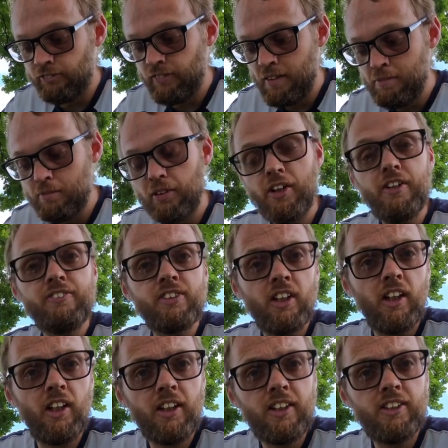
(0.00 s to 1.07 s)
improves
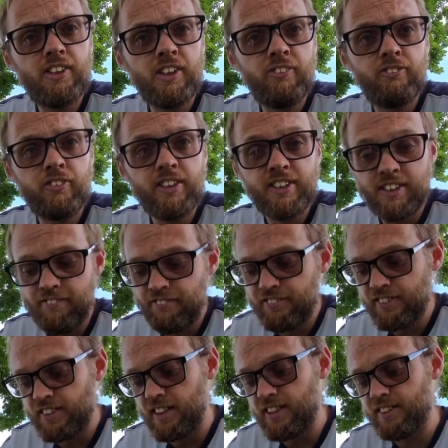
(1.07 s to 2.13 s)
glycogen
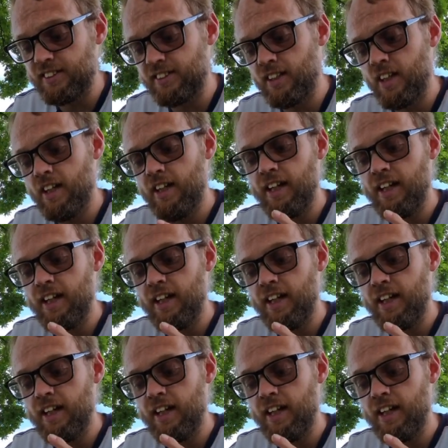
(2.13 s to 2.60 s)
resynthesis,